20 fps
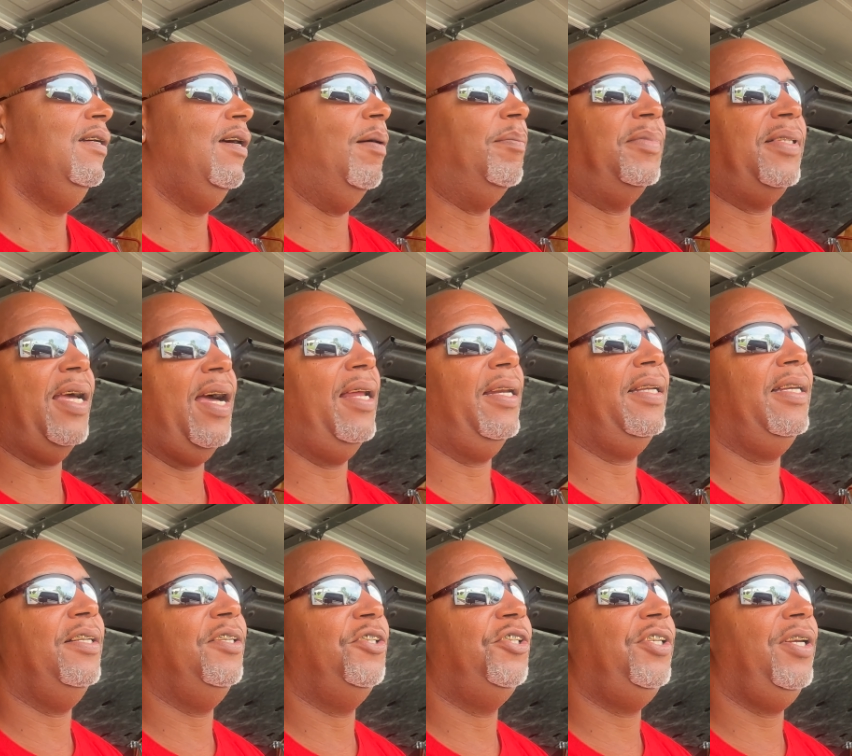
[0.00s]
I'm tired of
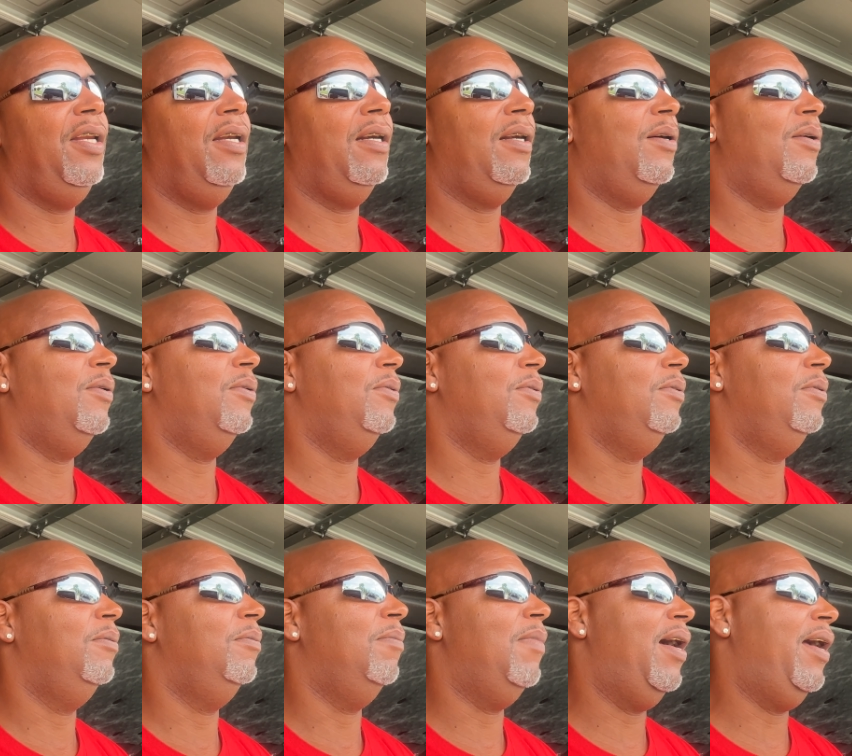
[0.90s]
getting shitted on
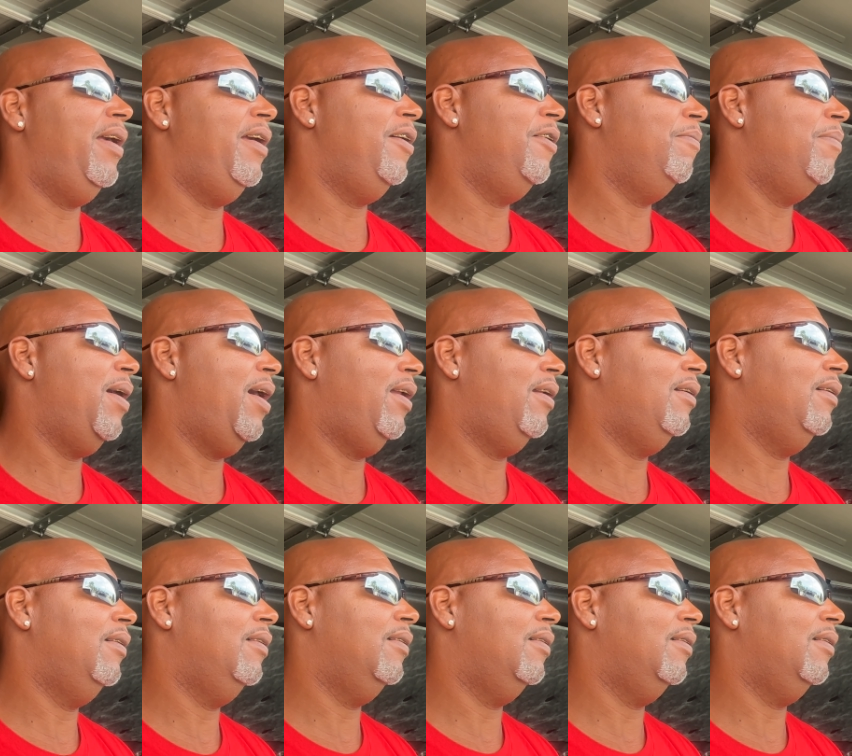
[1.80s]
by everybody.